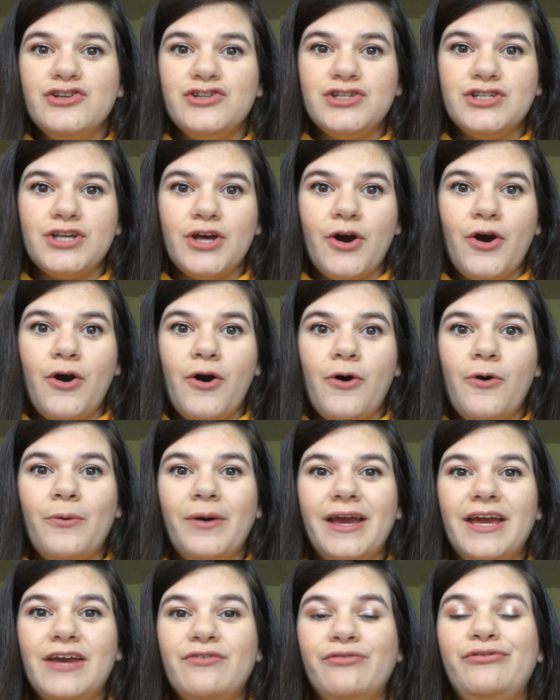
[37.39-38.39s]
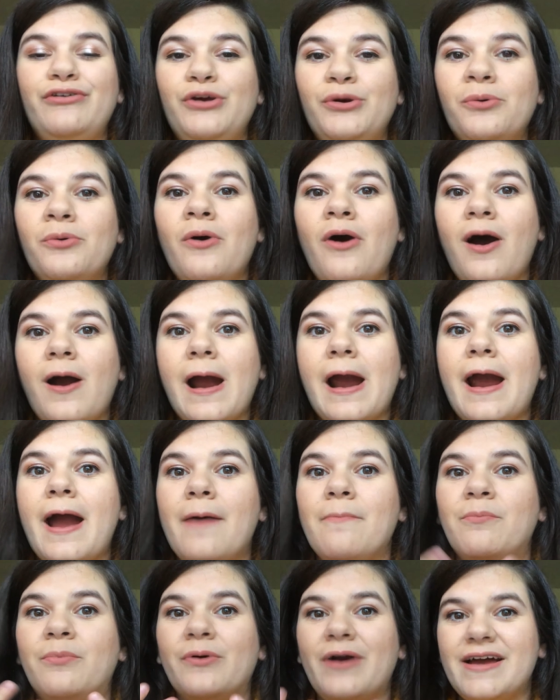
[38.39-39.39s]
So if you are
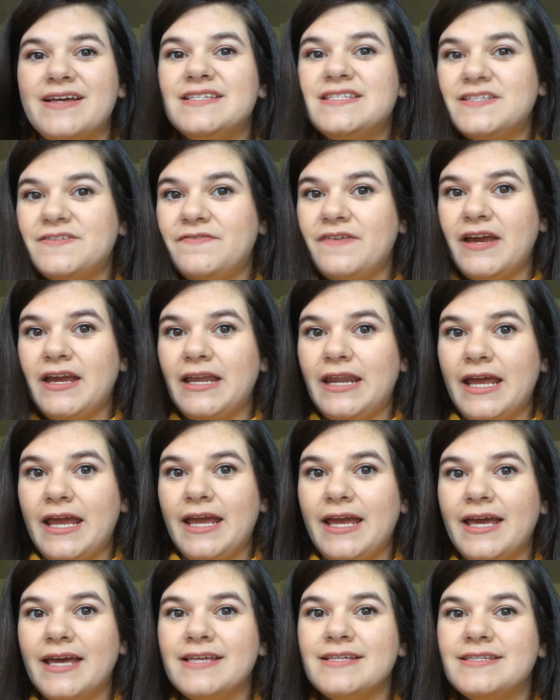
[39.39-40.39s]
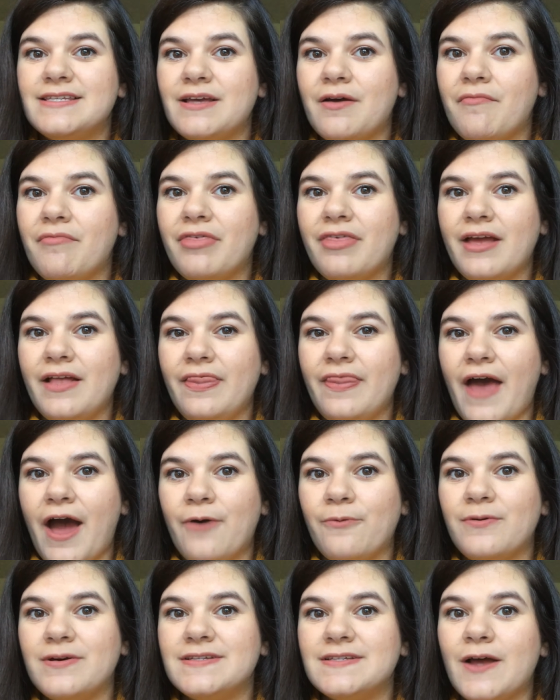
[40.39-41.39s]
breastfeeding, something
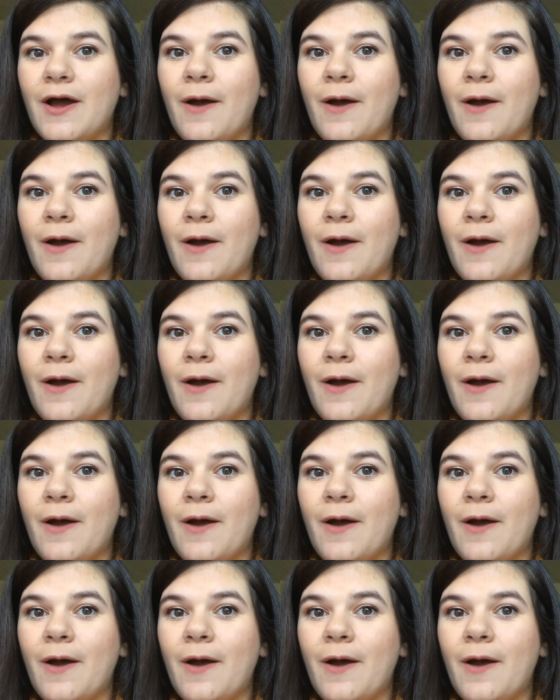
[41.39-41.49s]
that was a